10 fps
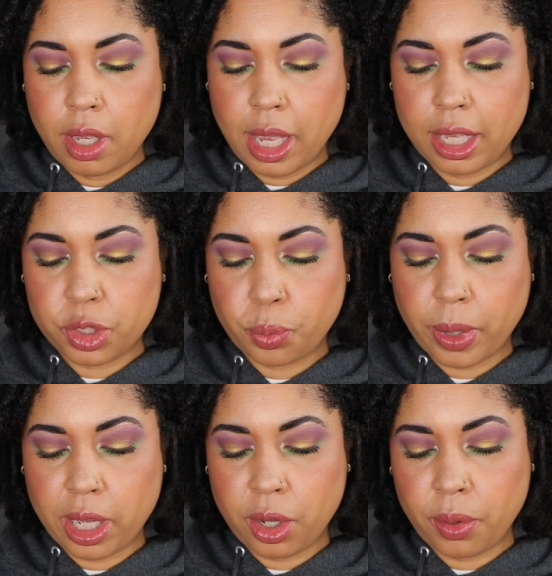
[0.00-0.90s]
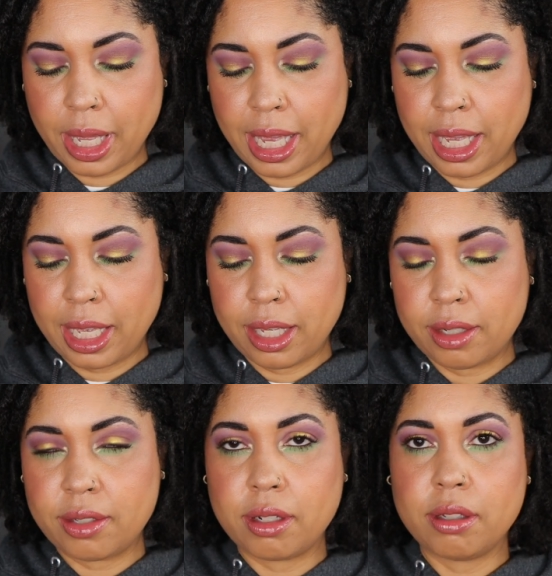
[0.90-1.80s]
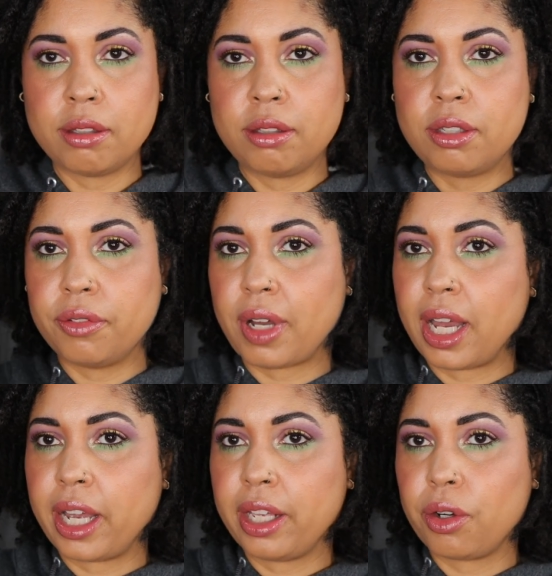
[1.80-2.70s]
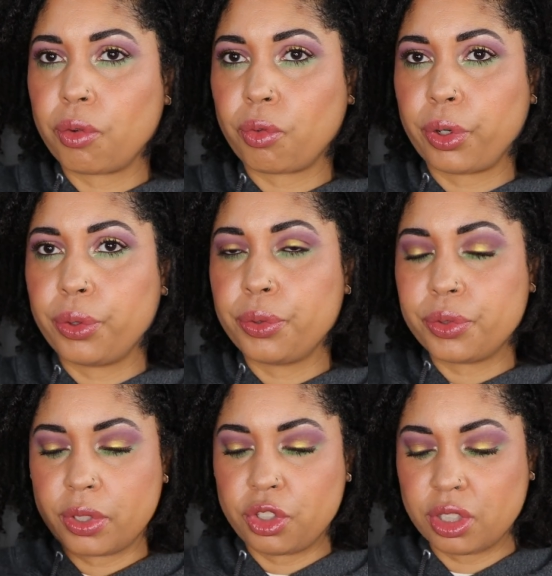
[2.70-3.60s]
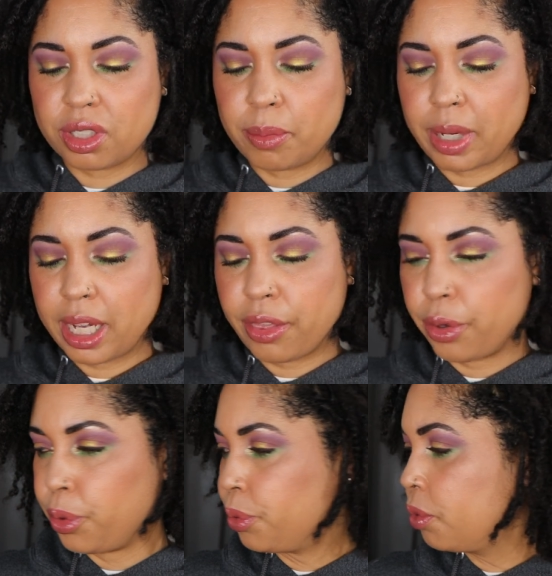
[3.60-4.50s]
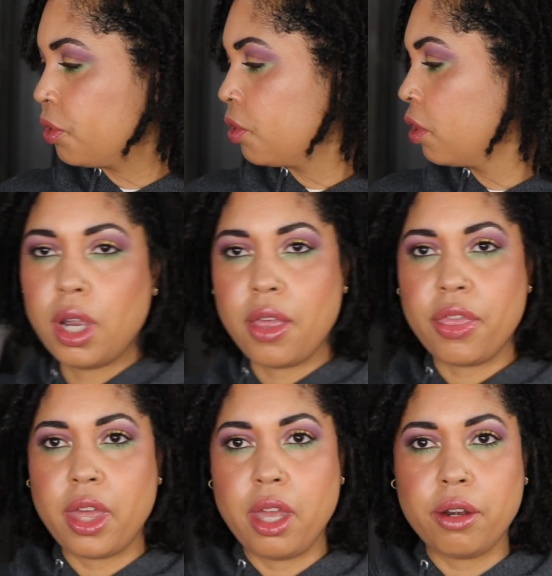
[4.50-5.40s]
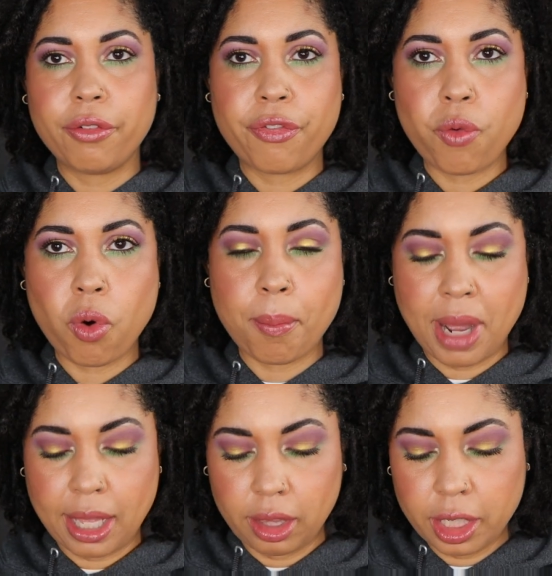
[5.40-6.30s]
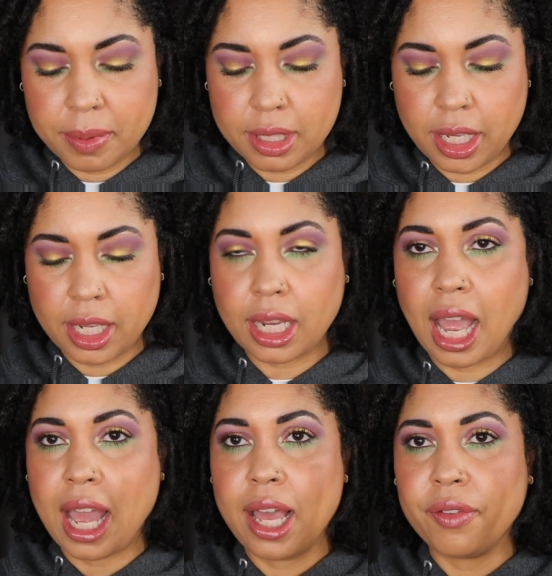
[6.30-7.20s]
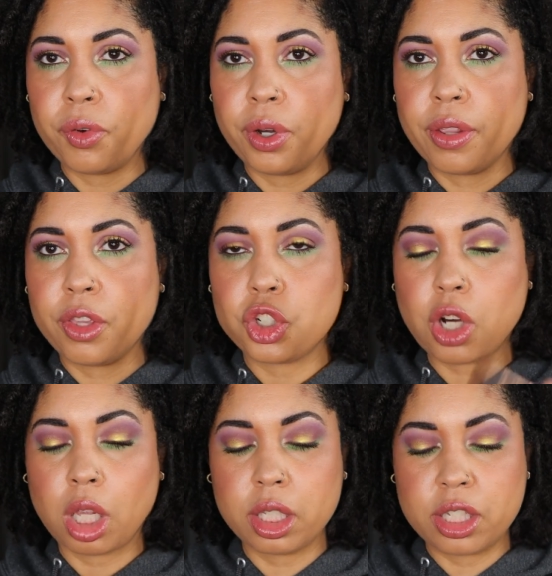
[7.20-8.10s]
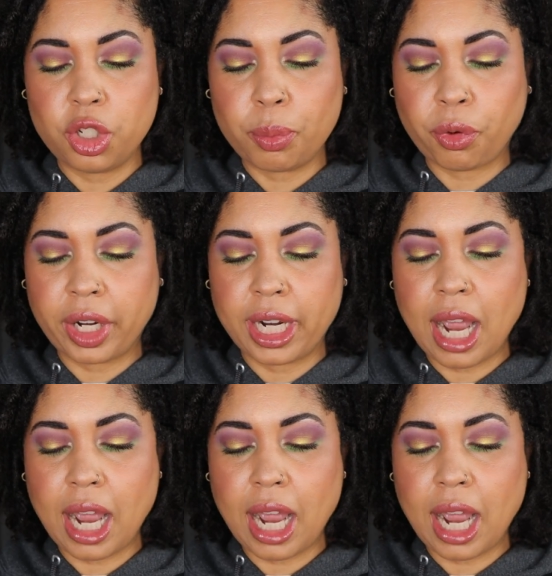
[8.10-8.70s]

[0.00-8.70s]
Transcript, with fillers: as well as Divine Rose. Just combine those. And then for my lipstick, I have on the Charlotte Tilbury